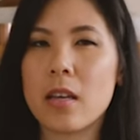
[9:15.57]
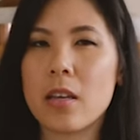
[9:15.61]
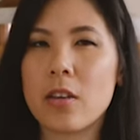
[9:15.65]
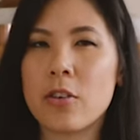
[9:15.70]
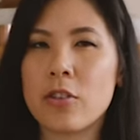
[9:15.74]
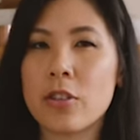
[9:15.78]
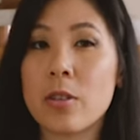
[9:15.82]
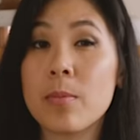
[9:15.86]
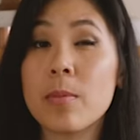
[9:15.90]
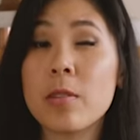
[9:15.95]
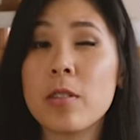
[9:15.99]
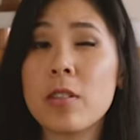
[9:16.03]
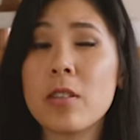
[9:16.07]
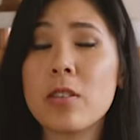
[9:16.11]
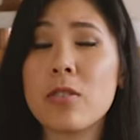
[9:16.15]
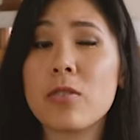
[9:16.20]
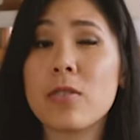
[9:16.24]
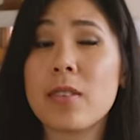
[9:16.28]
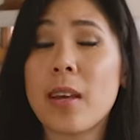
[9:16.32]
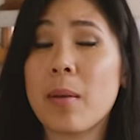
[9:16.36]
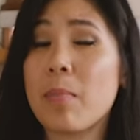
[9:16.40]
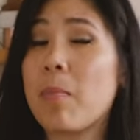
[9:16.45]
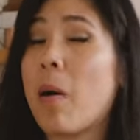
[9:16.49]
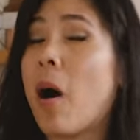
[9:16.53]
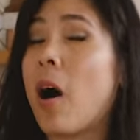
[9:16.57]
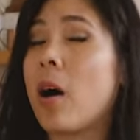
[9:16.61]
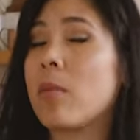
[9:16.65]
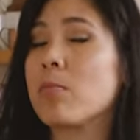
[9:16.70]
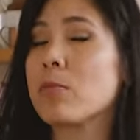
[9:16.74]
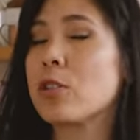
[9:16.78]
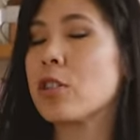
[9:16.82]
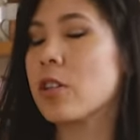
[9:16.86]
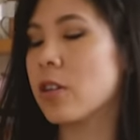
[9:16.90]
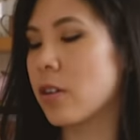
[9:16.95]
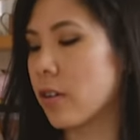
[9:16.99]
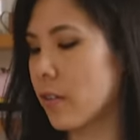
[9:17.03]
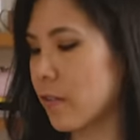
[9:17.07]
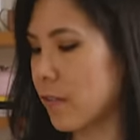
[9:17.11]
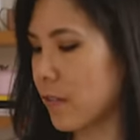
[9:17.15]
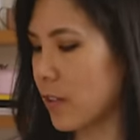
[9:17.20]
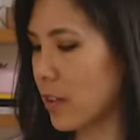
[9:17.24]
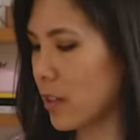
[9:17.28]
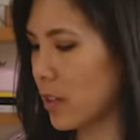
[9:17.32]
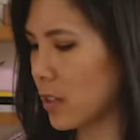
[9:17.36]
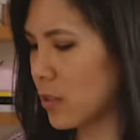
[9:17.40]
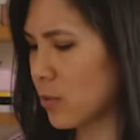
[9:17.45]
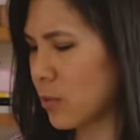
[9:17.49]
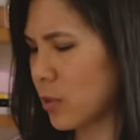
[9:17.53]
You're supposed to use like palm sugar
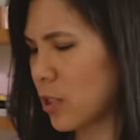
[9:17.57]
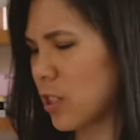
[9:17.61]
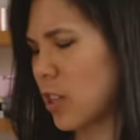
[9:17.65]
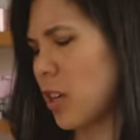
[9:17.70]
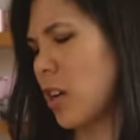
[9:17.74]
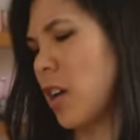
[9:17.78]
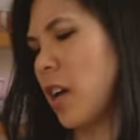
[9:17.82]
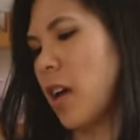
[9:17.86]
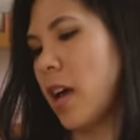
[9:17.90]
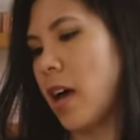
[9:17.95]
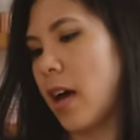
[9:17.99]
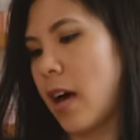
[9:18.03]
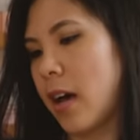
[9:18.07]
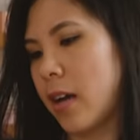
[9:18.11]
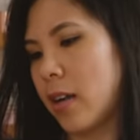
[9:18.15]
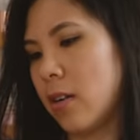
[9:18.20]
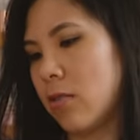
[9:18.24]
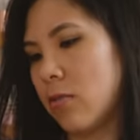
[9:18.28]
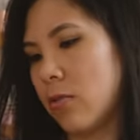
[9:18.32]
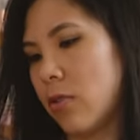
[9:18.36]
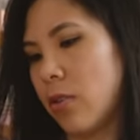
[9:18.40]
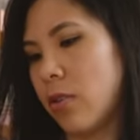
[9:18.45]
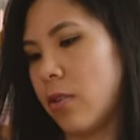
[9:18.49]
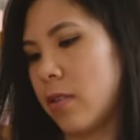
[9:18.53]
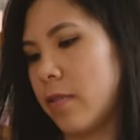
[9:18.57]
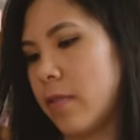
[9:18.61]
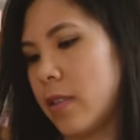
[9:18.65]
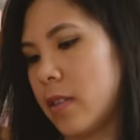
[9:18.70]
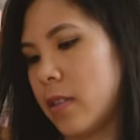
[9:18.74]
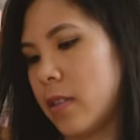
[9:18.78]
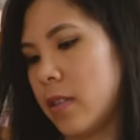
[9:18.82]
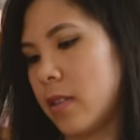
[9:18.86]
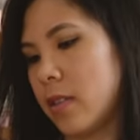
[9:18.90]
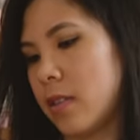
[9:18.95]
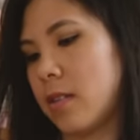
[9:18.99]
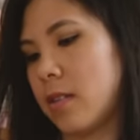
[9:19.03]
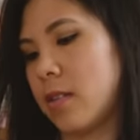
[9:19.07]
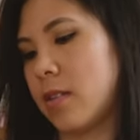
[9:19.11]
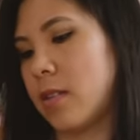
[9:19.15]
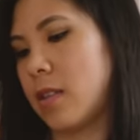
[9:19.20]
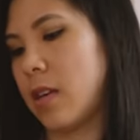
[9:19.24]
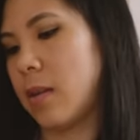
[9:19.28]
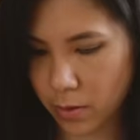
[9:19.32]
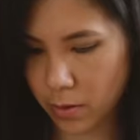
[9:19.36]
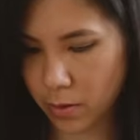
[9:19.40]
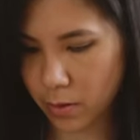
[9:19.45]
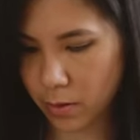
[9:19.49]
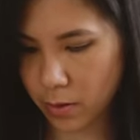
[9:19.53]
for this, which I don't know if this is the
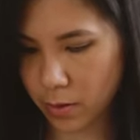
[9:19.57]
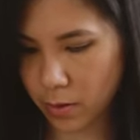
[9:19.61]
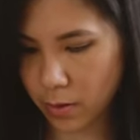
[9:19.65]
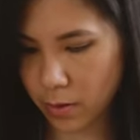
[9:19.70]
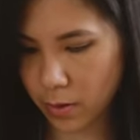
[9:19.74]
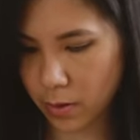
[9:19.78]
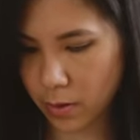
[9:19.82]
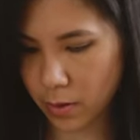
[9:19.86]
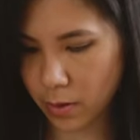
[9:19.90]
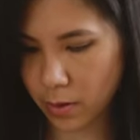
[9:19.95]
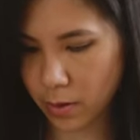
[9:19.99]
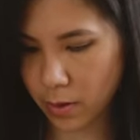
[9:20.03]
same thing. Two